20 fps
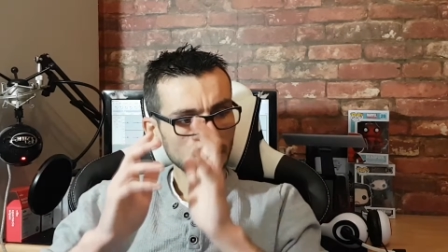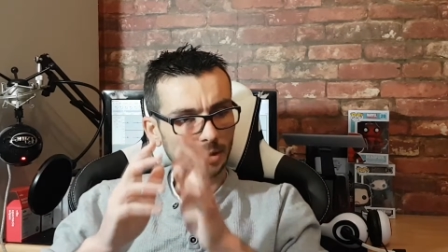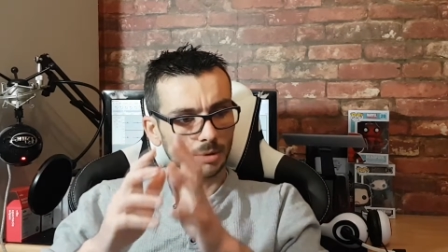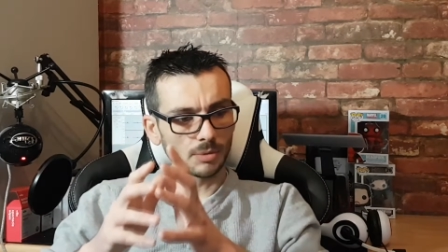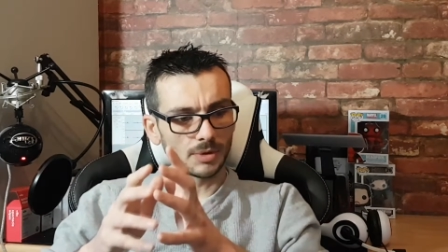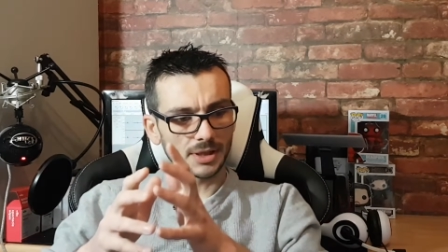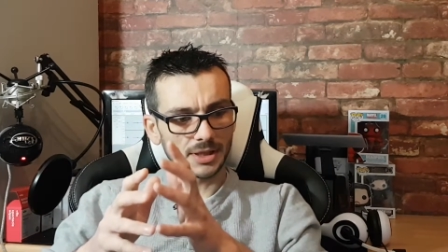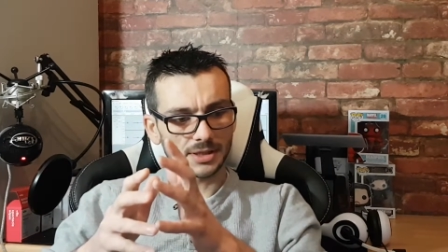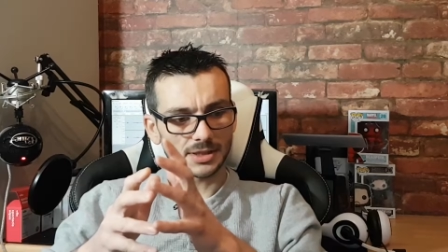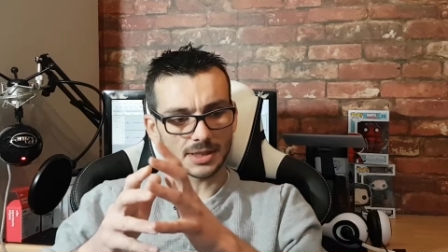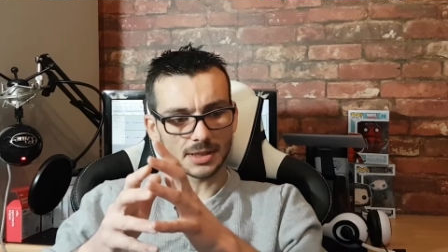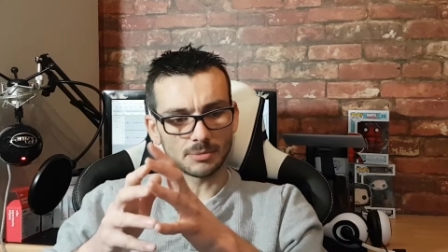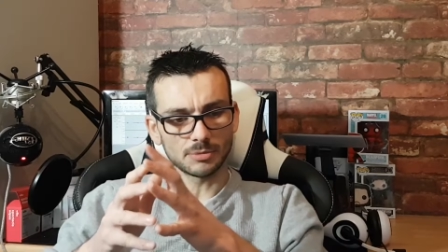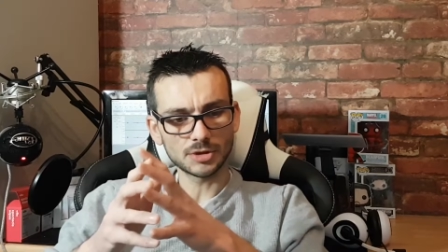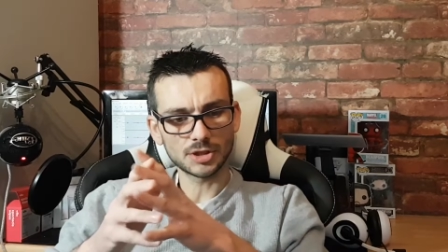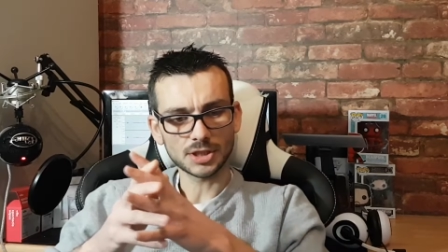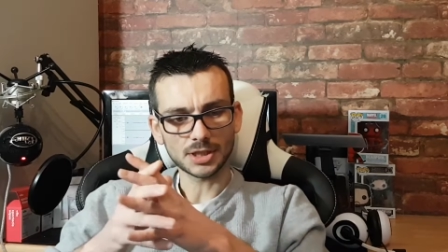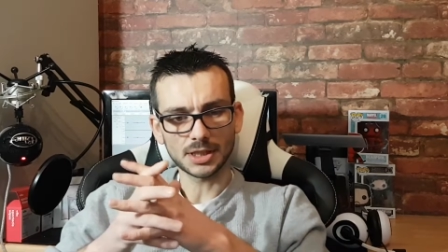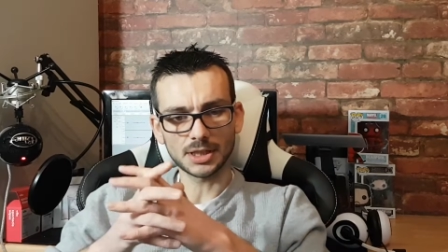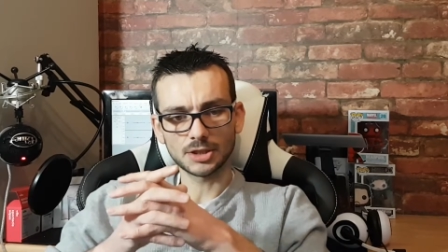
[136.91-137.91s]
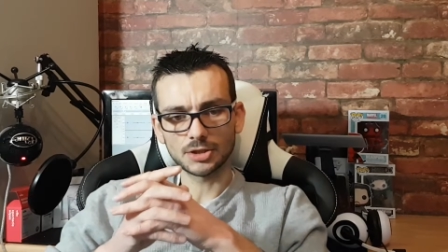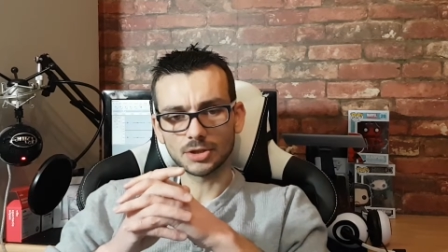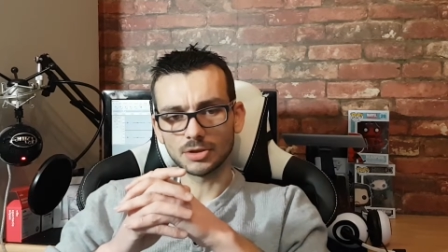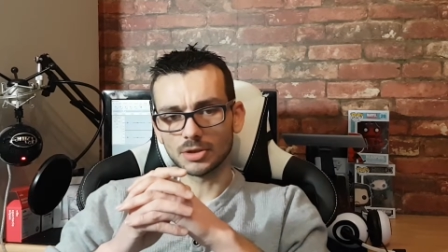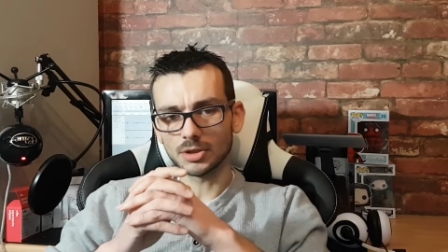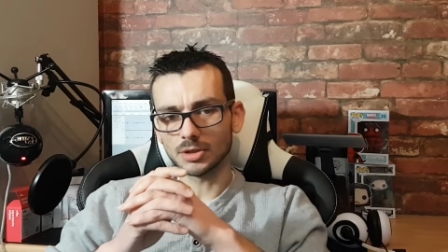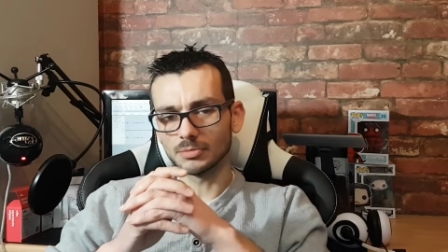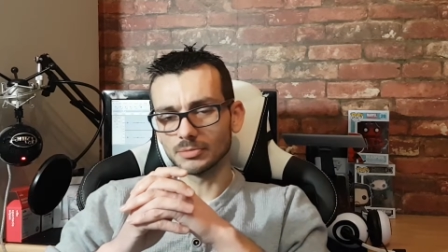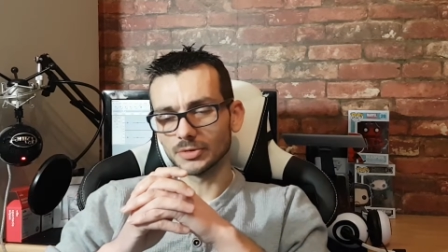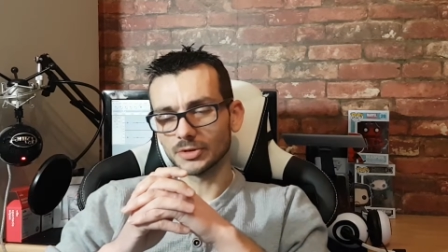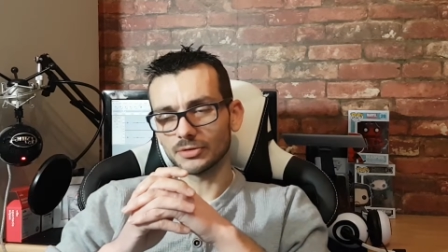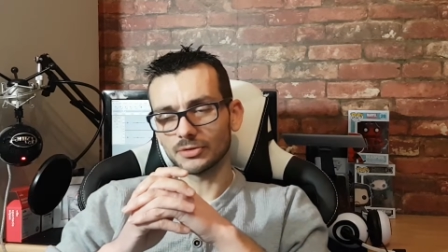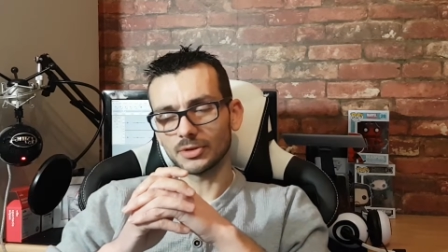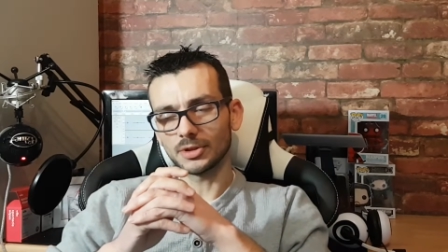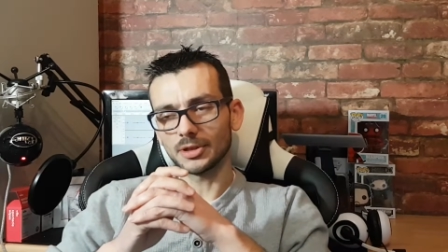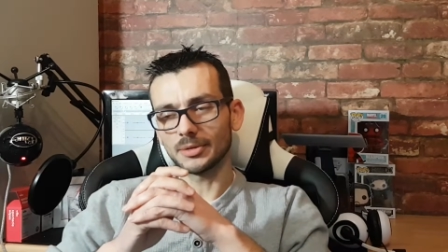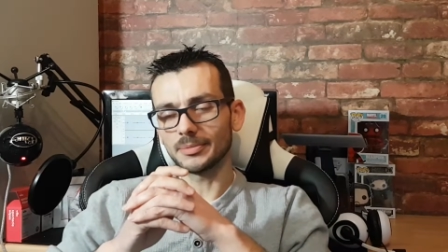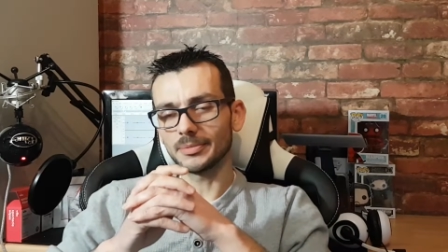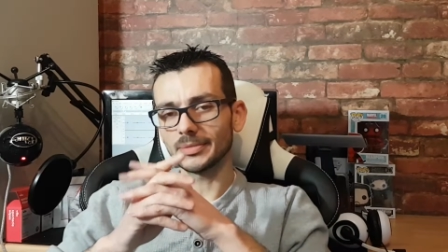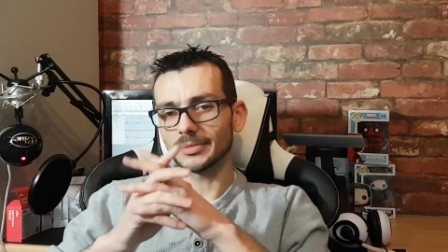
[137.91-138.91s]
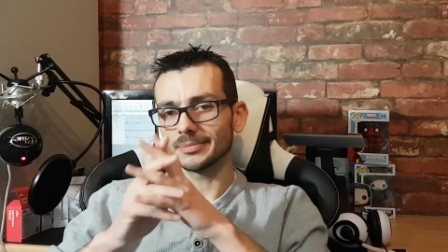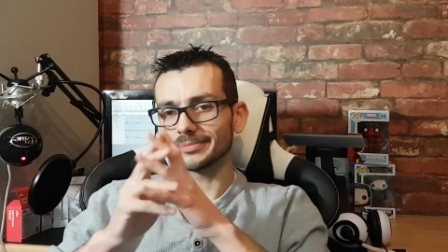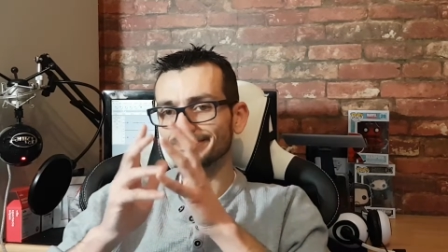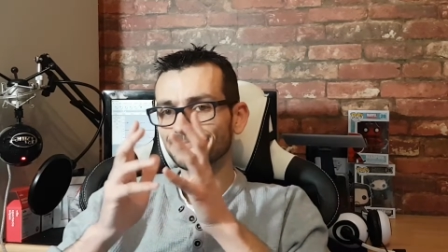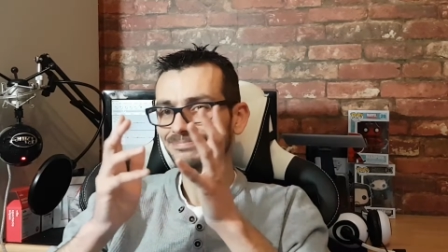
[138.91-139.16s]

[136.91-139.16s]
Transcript: Now where the temperature issue comes from,